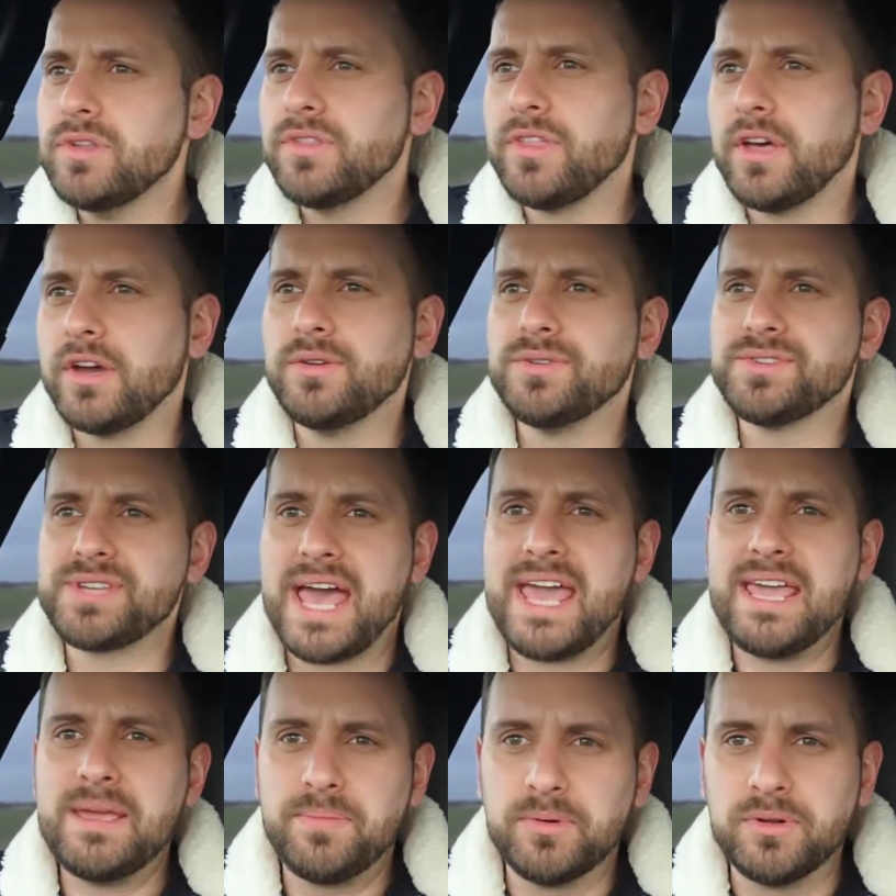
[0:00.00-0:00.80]
those
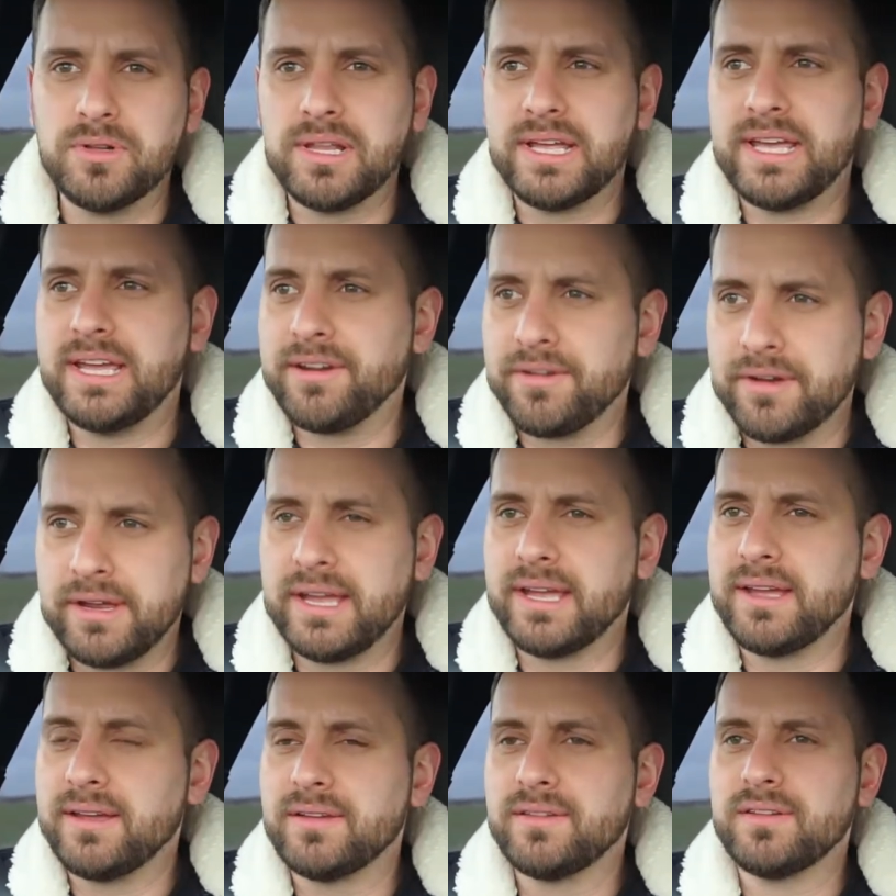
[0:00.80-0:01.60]
able
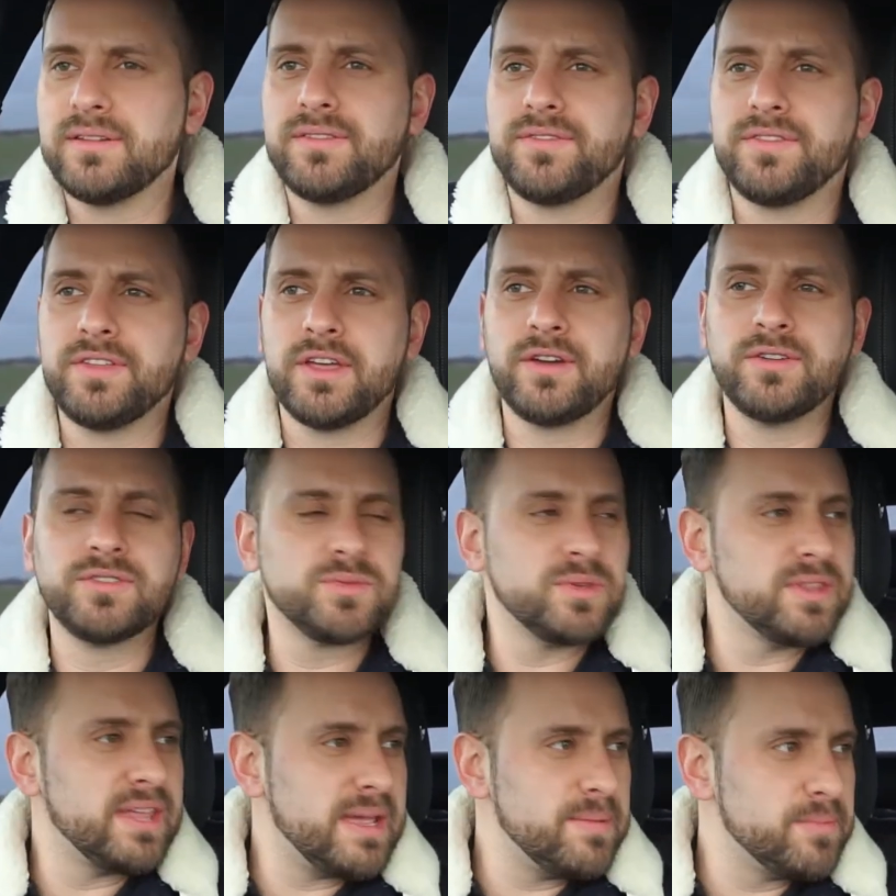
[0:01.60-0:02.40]
hearing, for
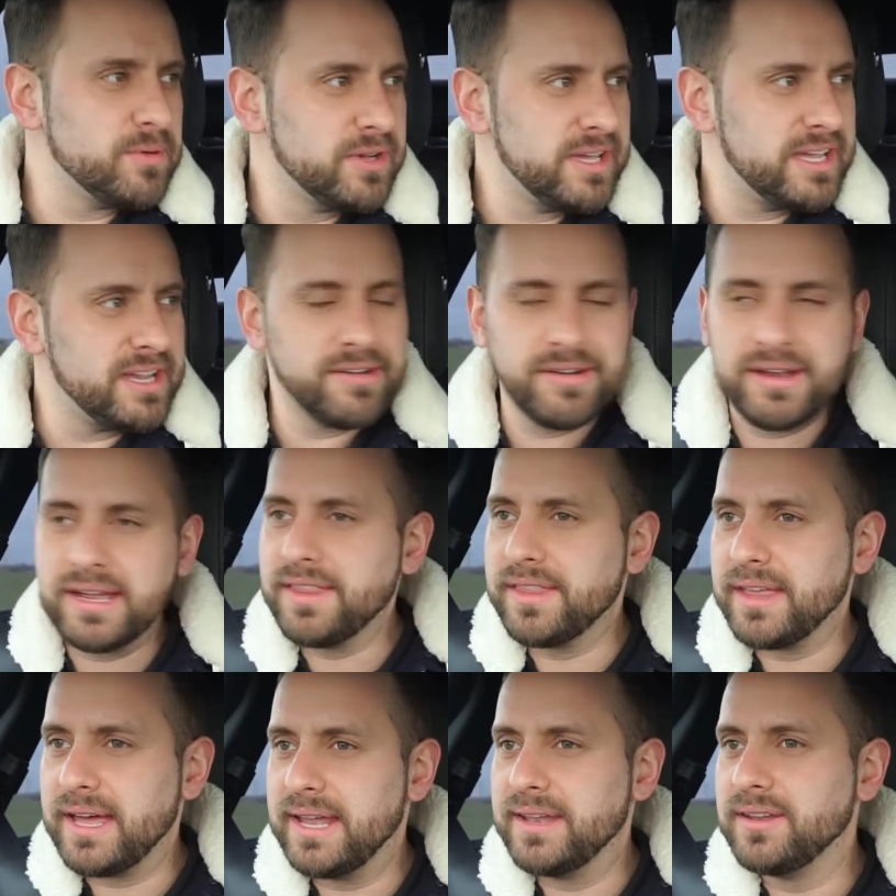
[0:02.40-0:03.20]
those with able
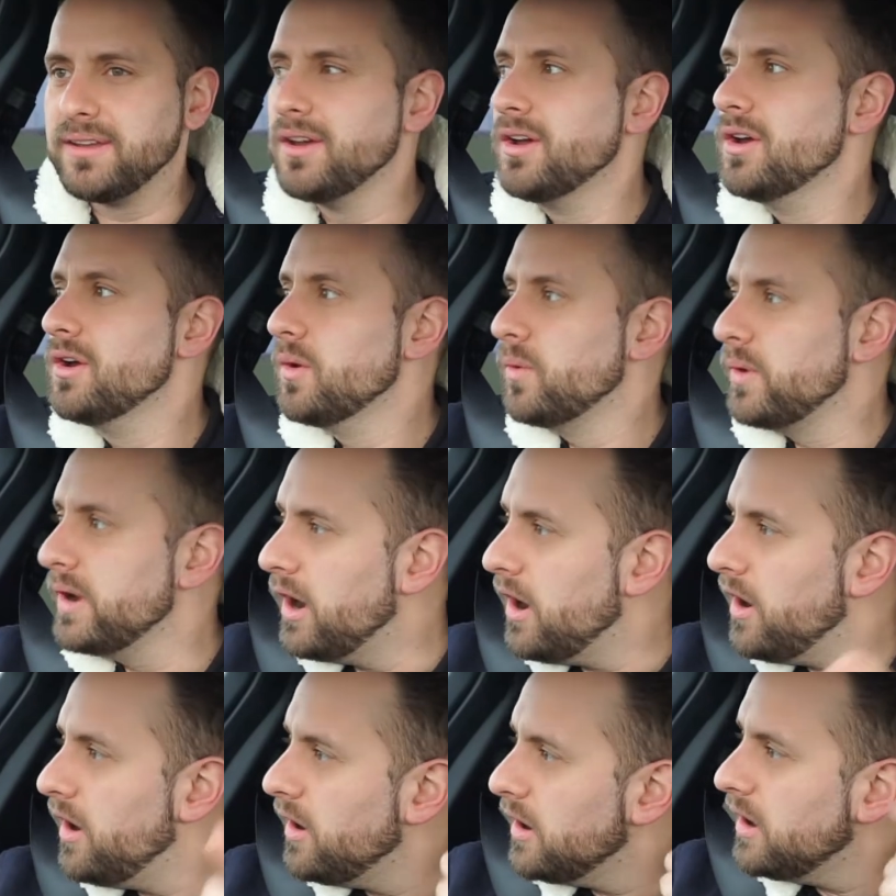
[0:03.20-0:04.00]
hearing, then we
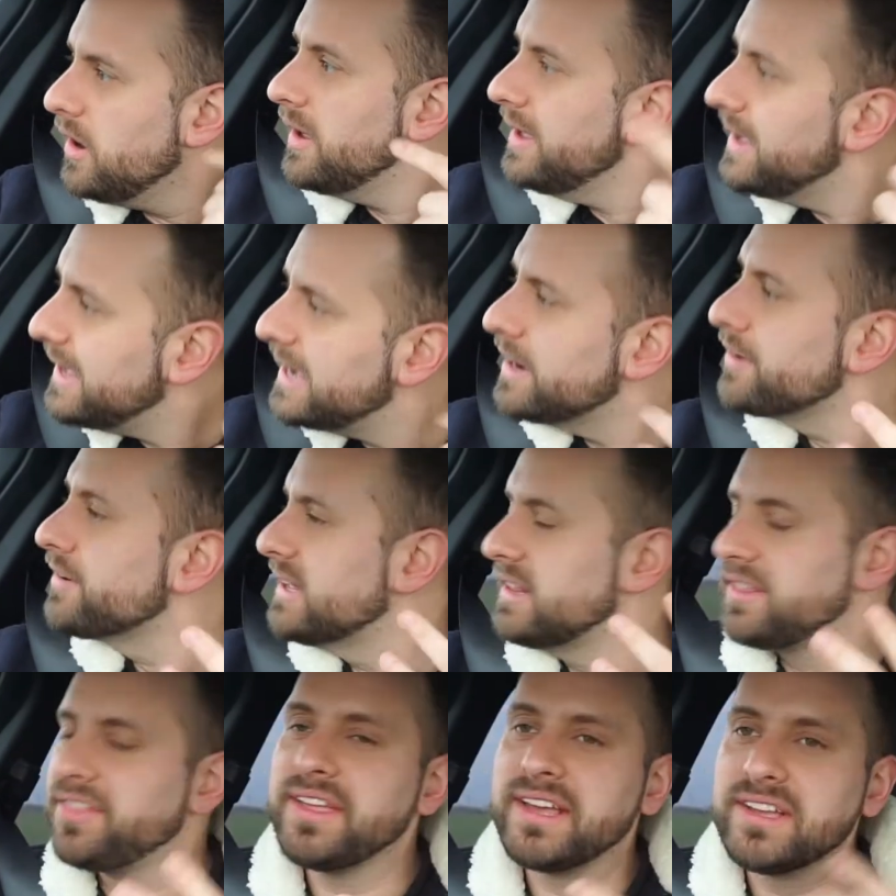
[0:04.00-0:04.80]
are
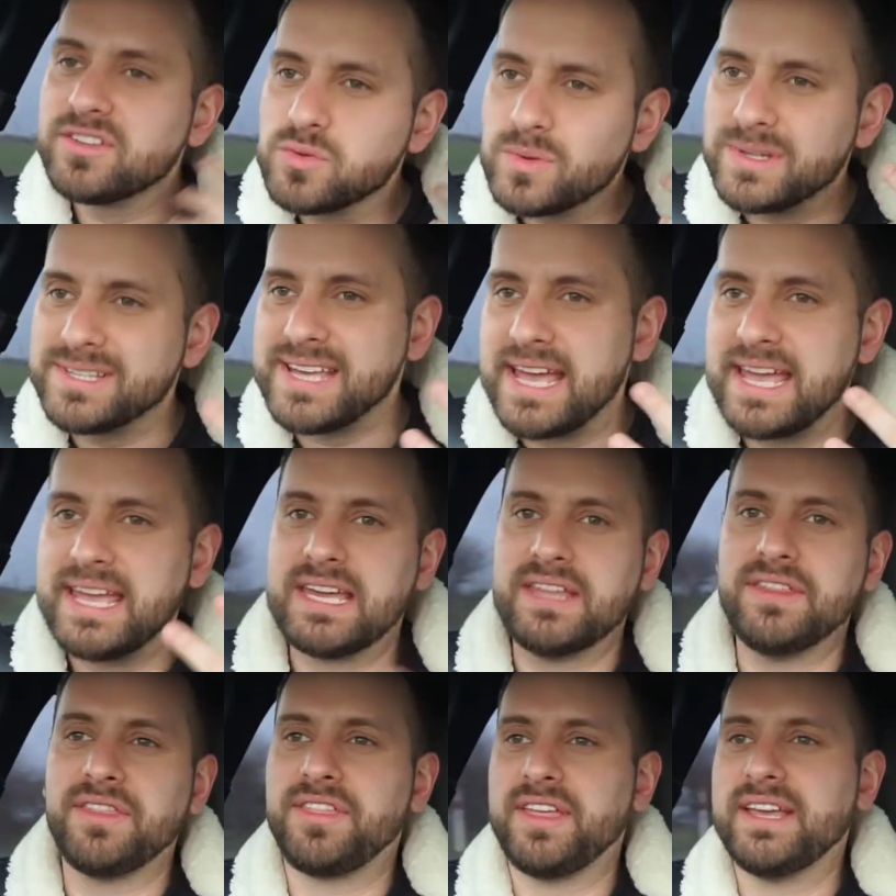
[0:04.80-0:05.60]
hearing things, we're
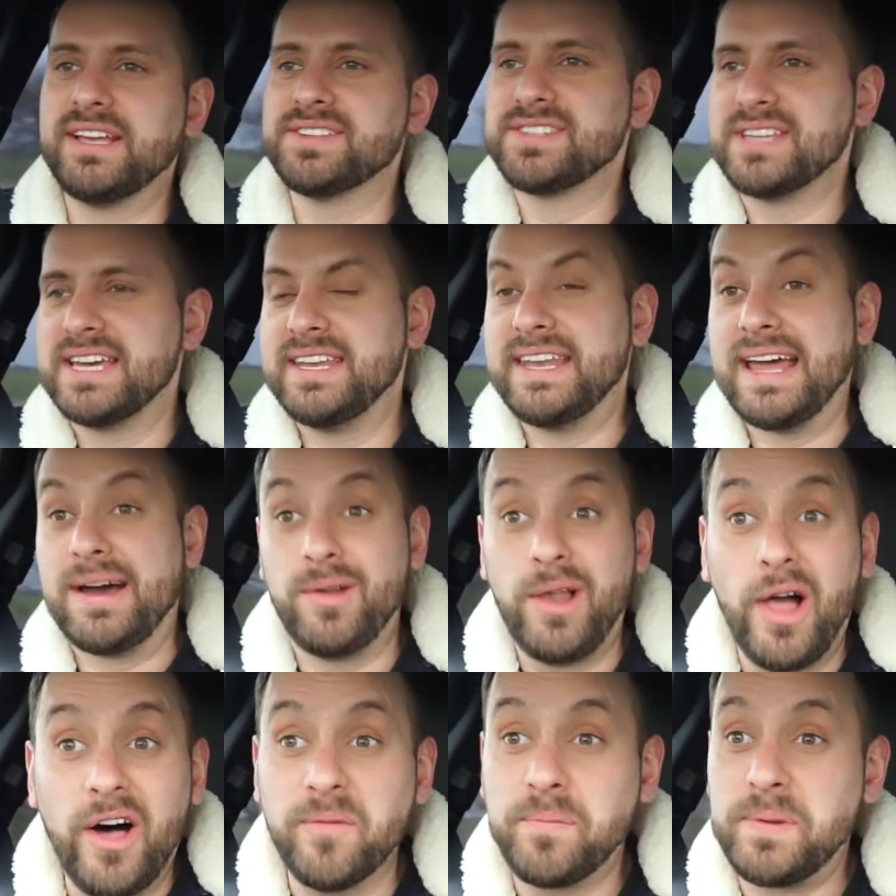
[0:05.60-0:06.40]
taking things in.
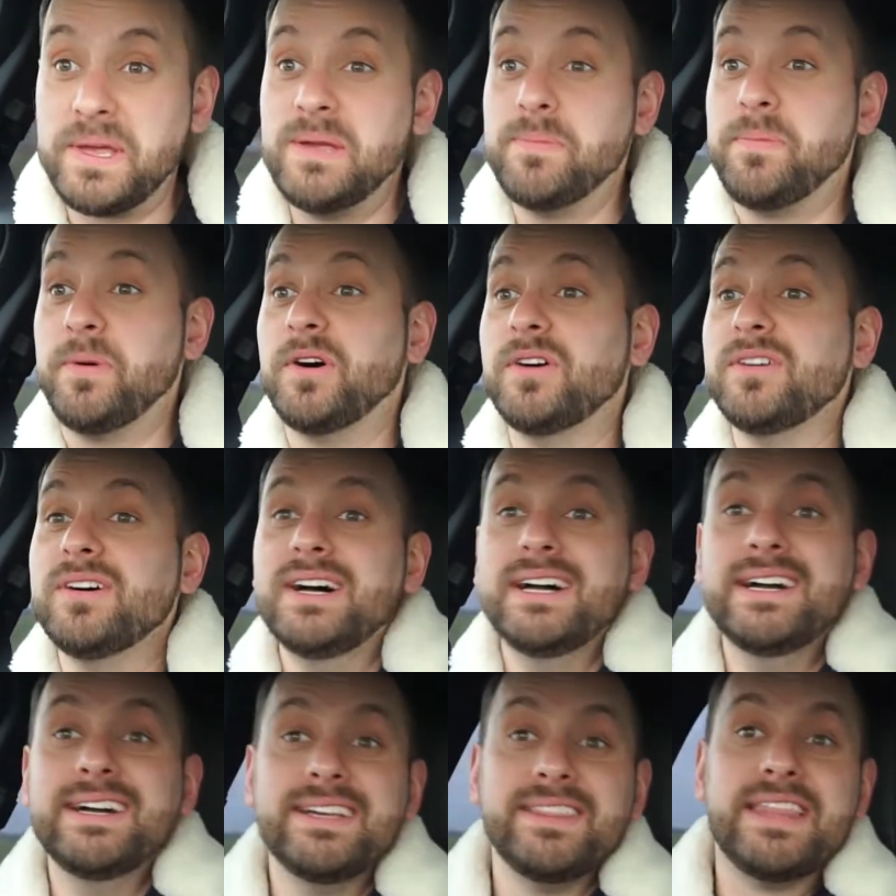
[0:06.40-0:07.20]
Now, a lot of people,
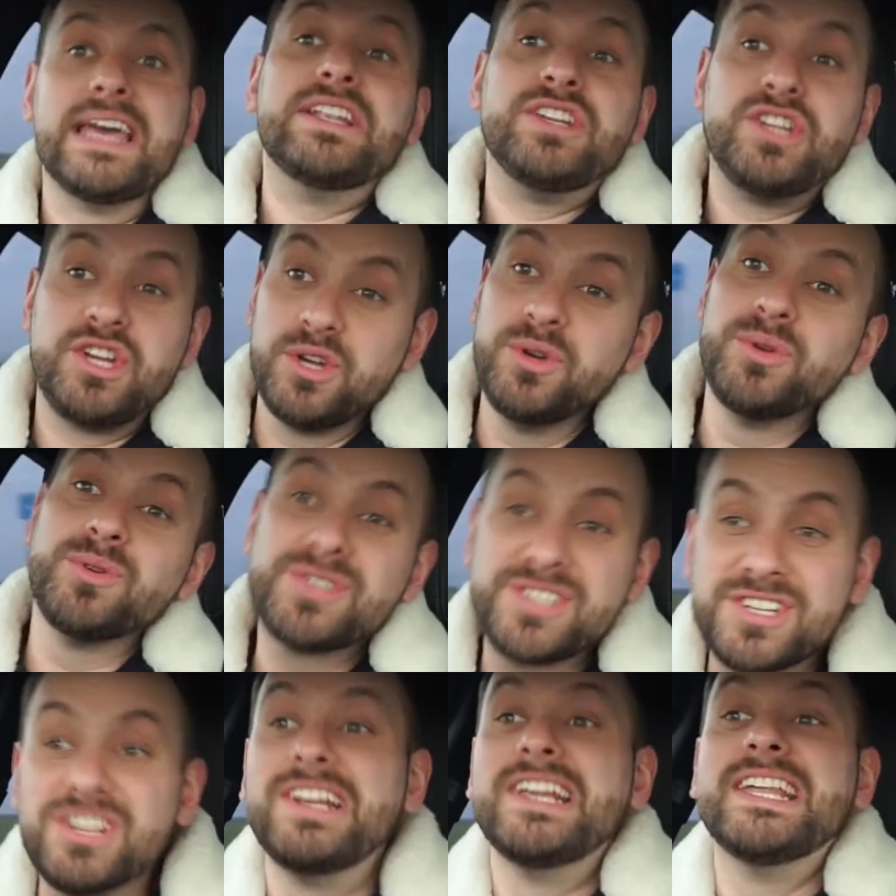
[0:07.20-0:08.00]
they
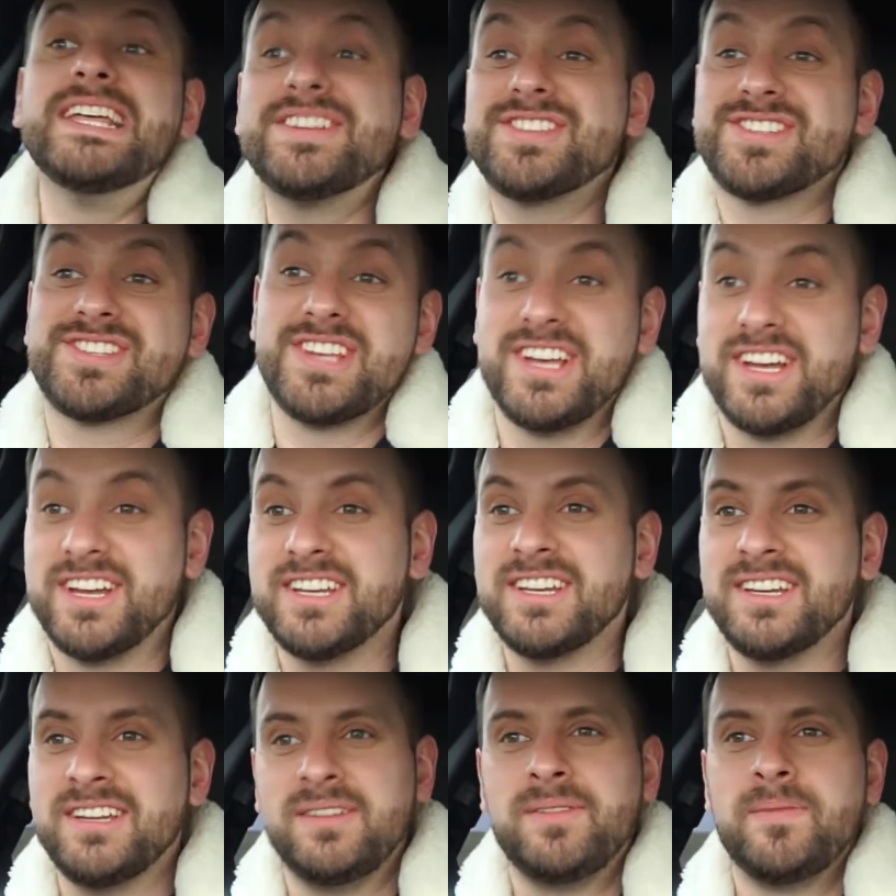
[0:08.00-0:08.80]
choose to listen